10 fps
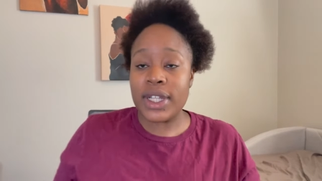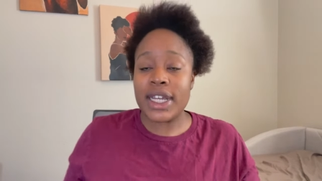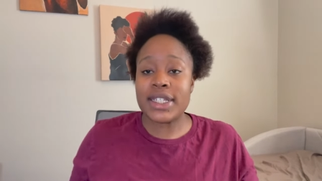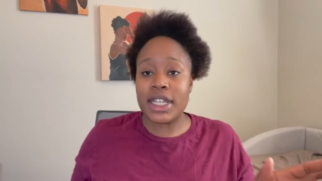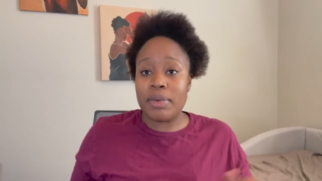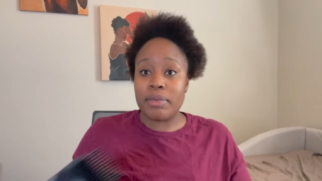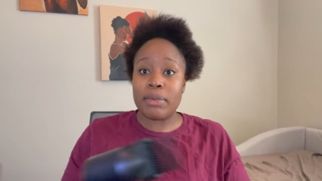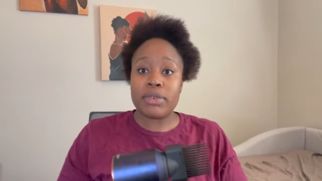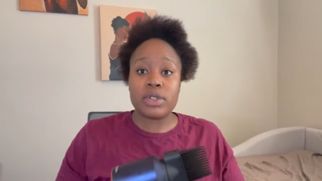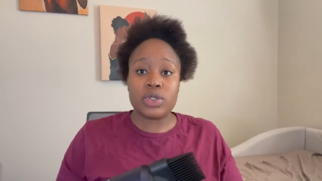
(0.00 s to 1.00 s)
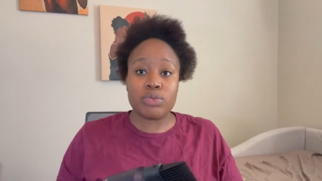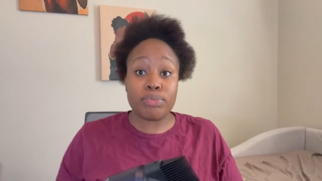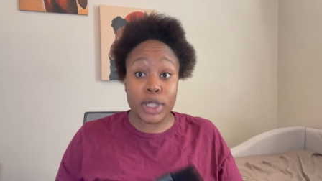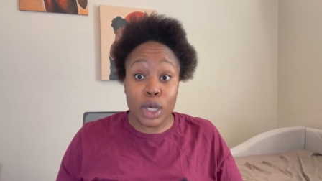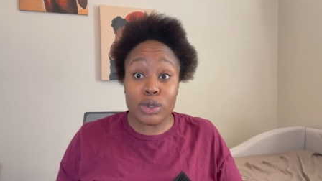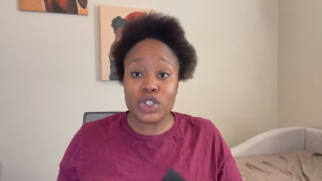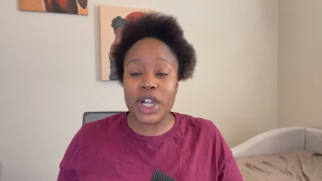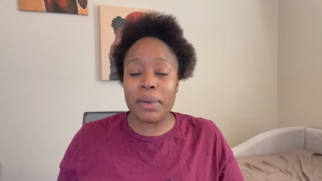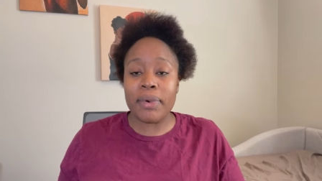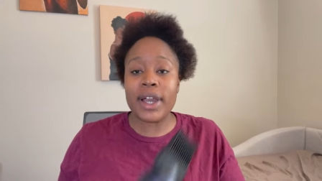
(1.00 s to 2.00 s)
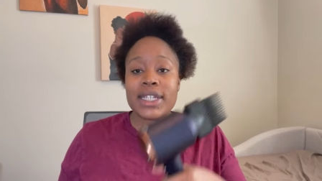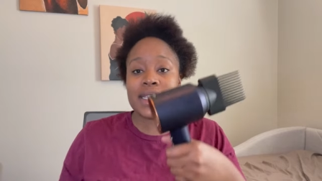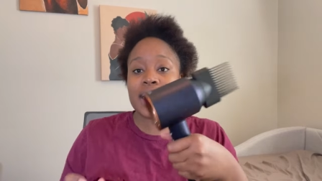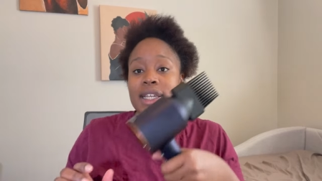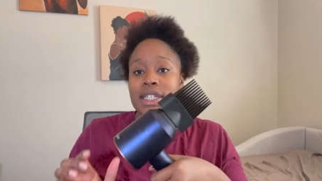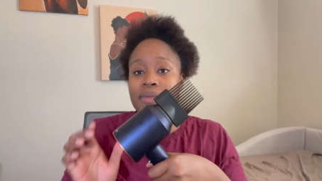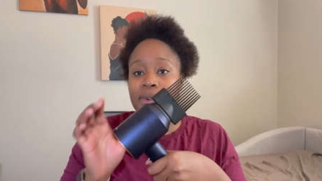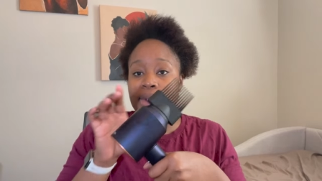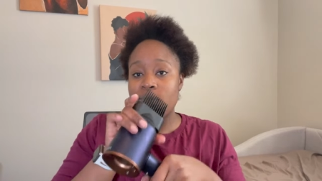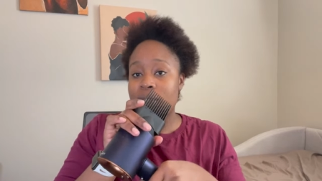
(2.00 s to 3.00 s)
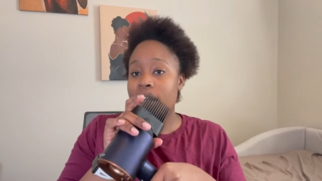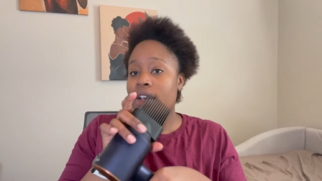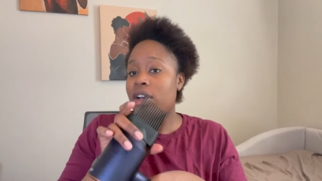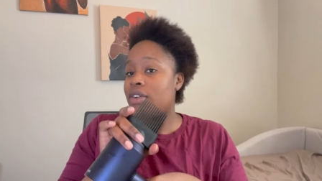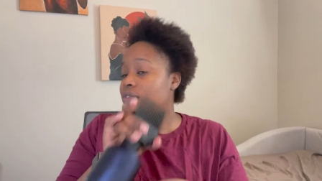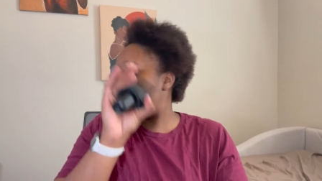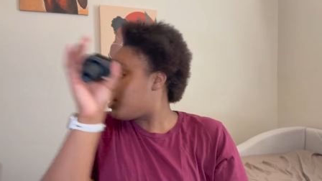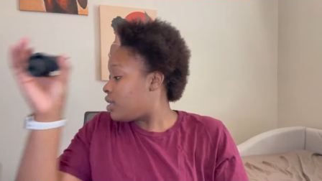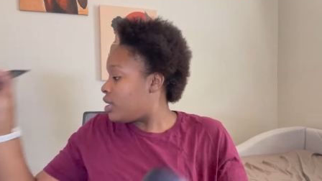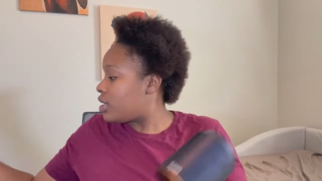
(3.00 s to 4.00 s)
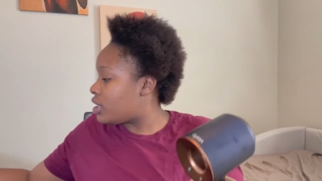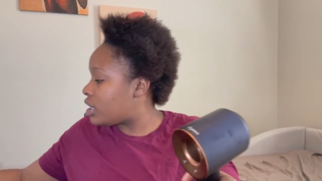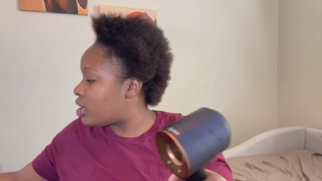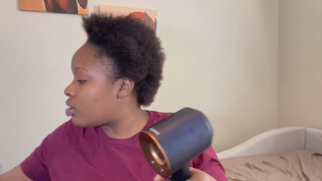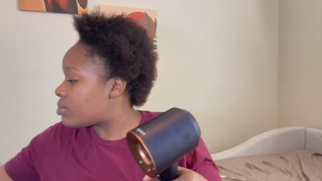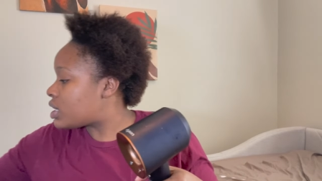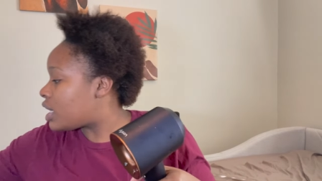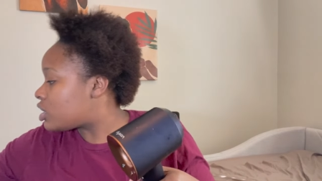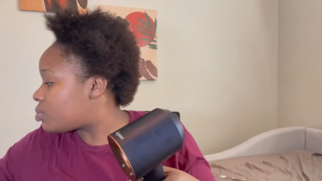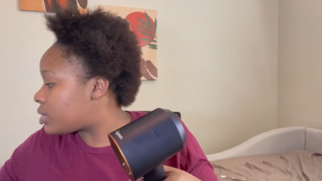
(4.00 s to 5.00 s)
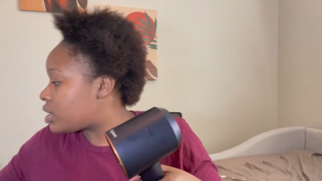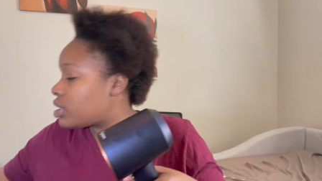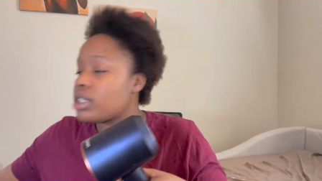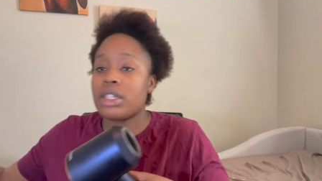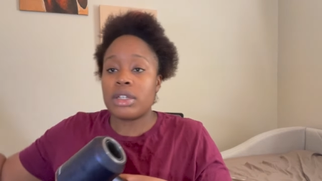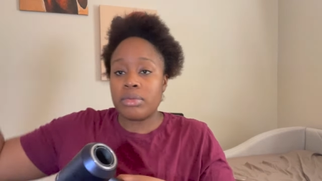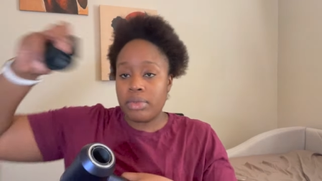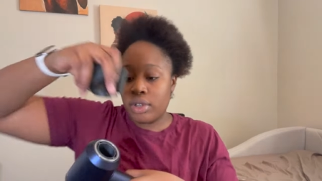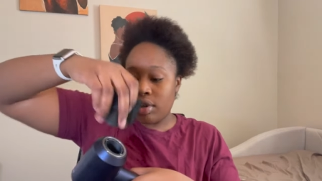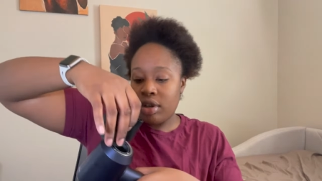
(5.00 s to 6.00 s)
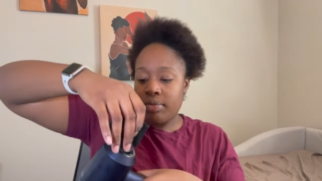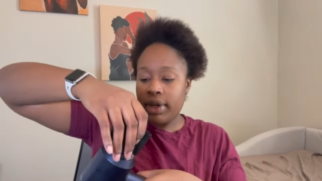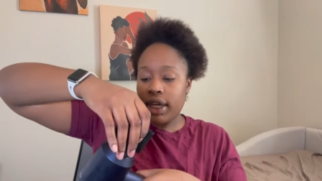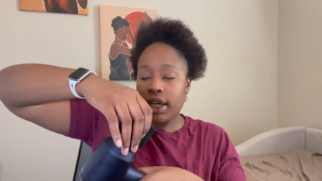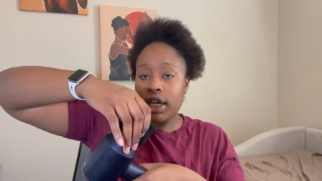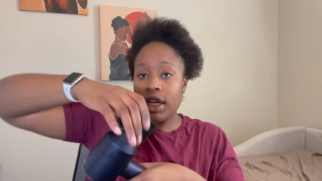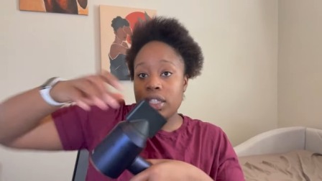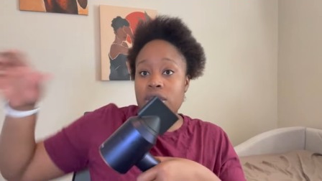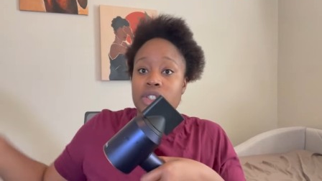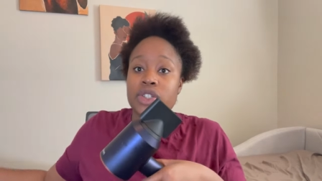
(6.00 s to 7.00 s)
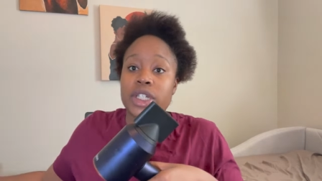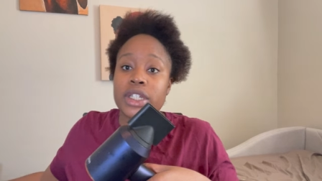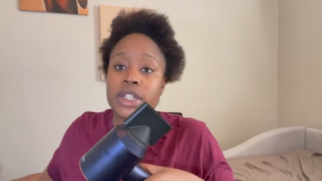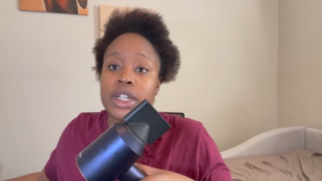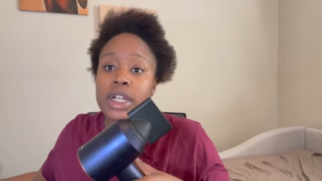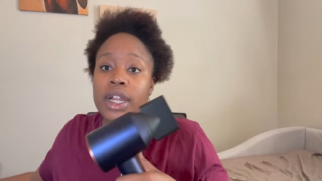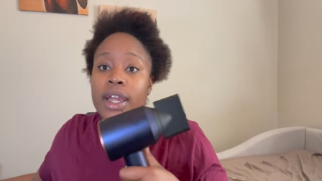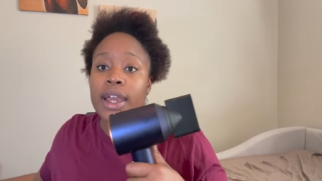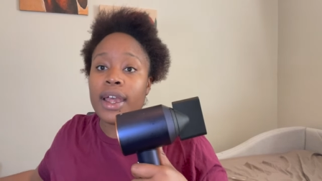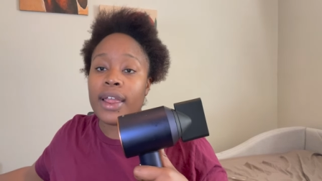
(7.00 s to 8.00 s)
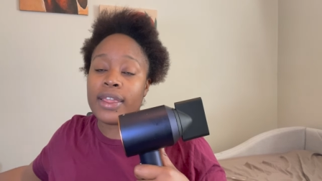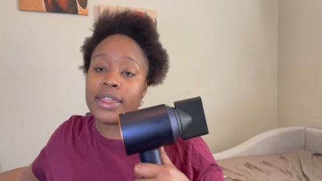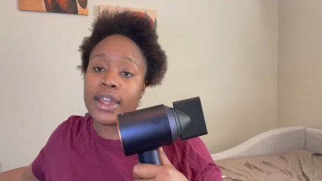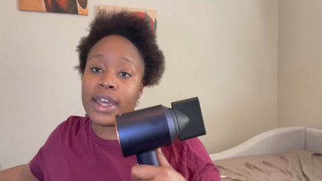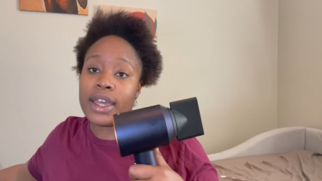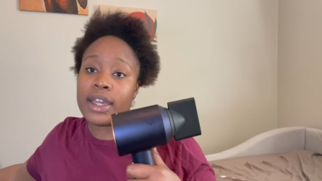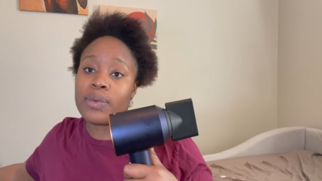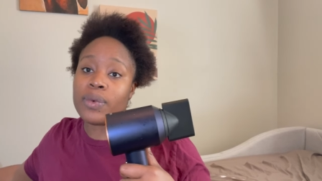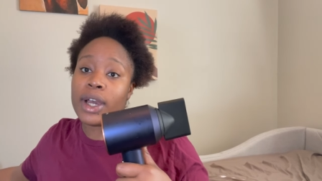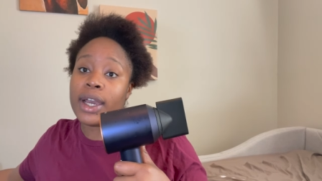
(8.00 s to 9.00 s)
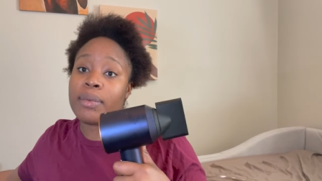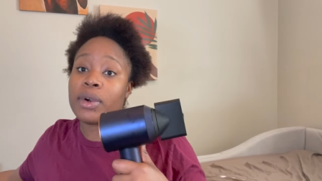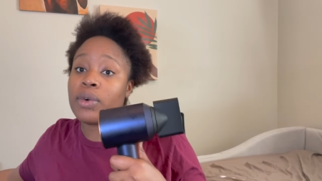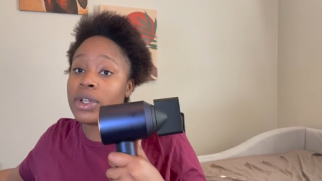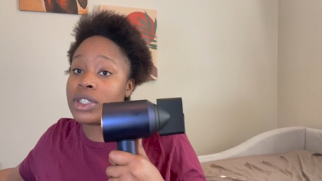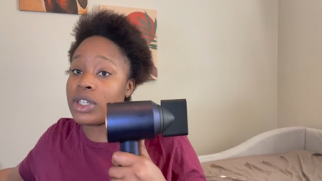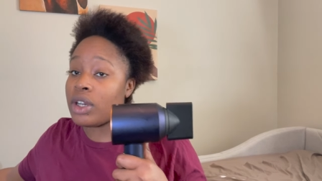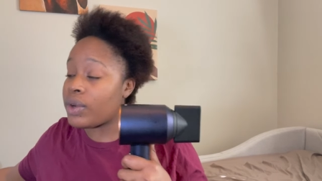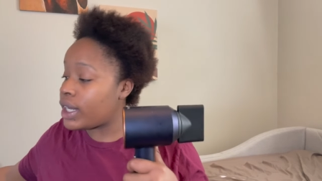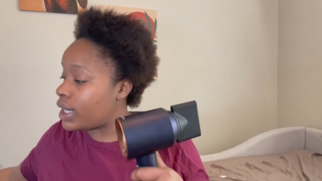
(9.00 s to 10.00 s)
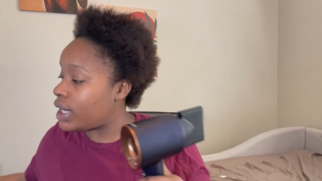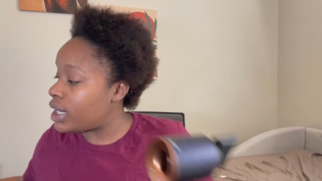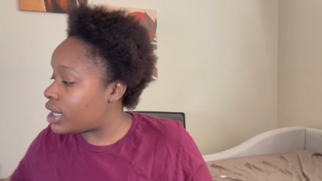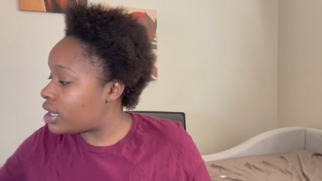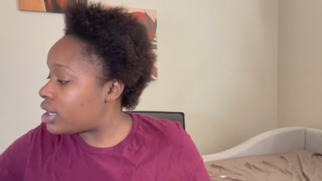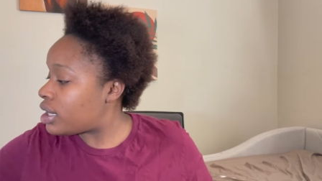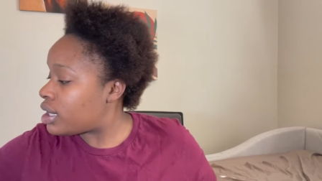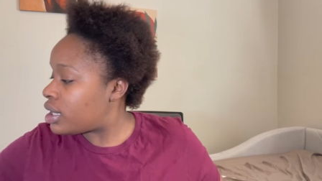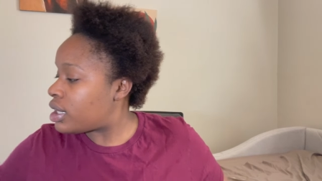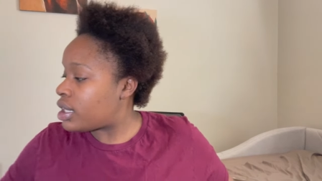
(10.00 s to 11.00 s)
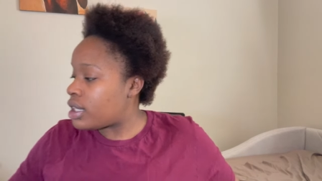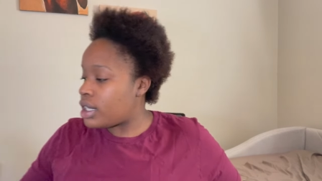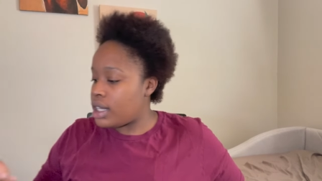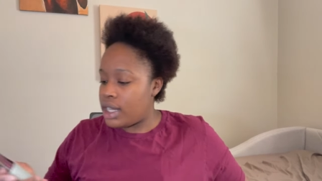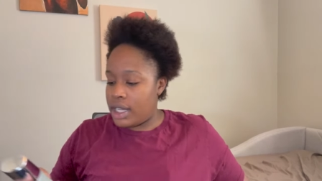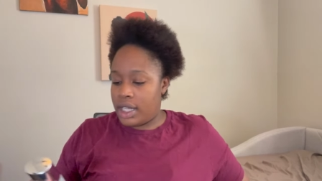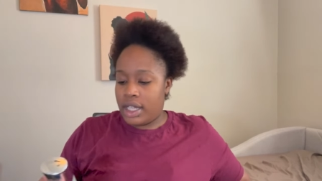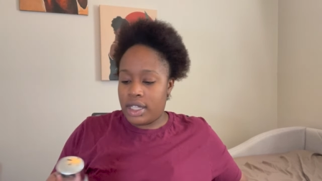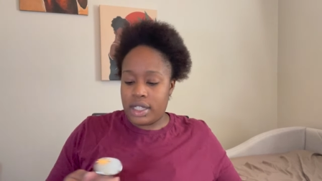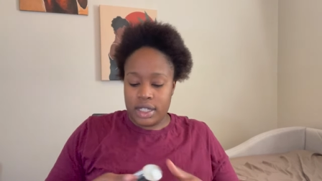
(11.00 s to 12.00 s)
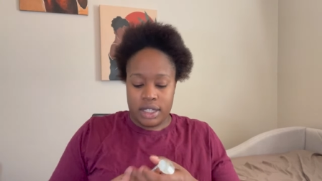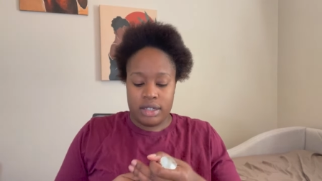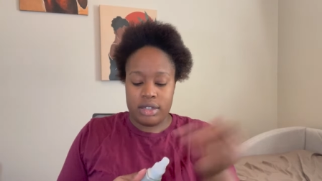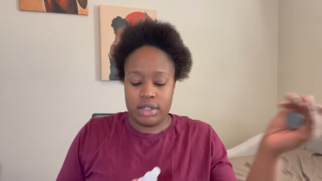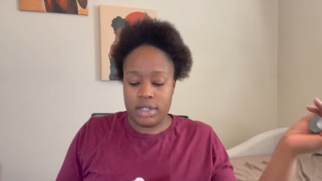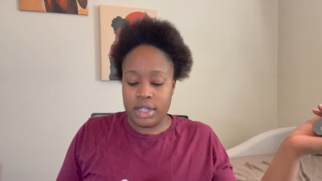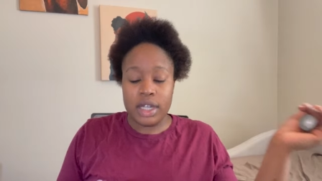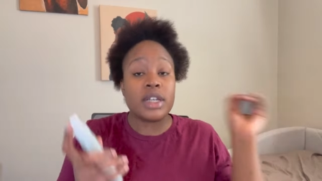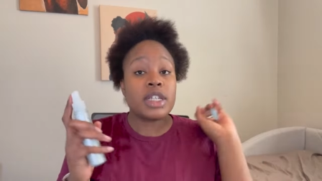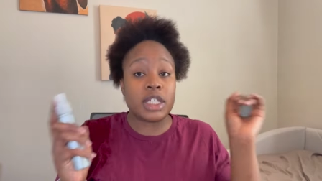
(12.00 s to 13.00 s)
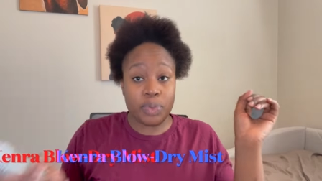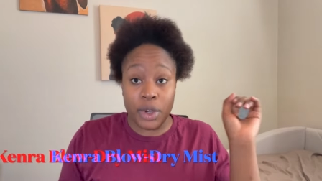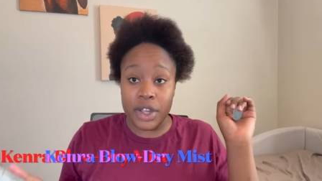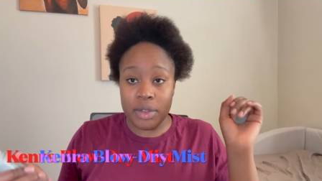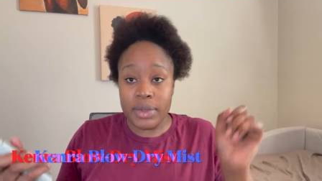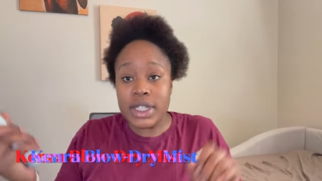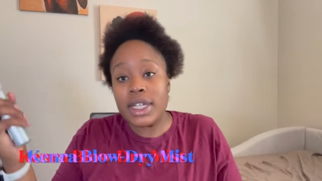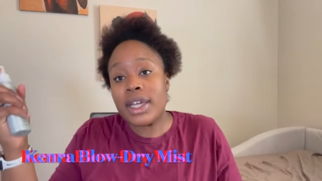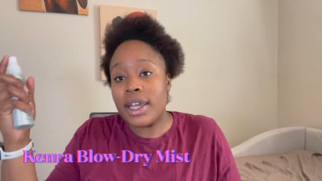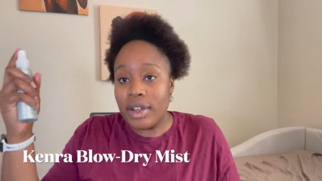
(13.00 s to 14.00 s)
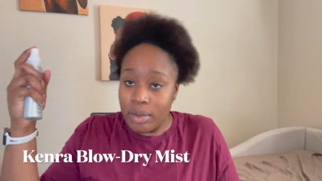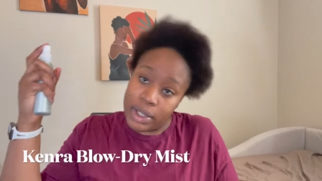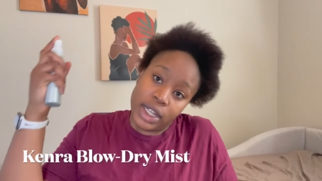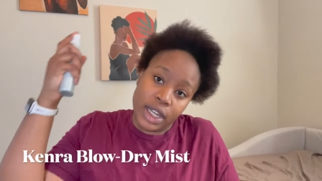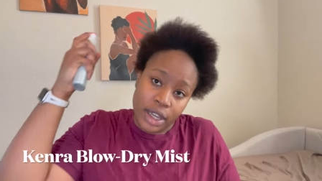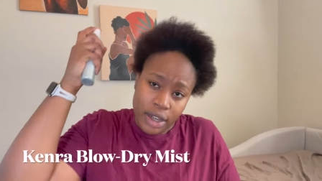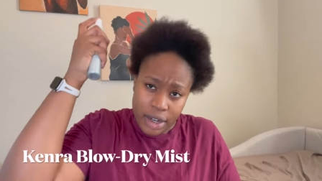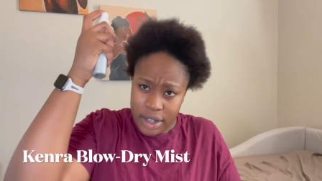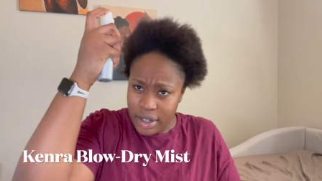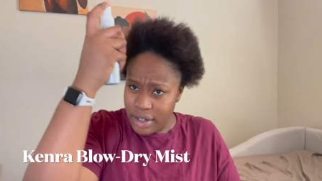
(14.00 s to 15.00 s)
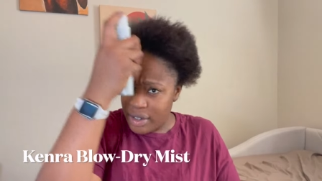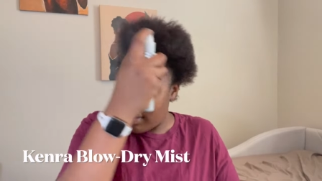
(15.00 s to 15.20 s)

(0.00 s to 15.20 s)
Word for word: last step in my blow dry process, I'm going to take off the comb attachment, put on my concentrator, and then I'm going to go ahead and spray the mist again on my hair.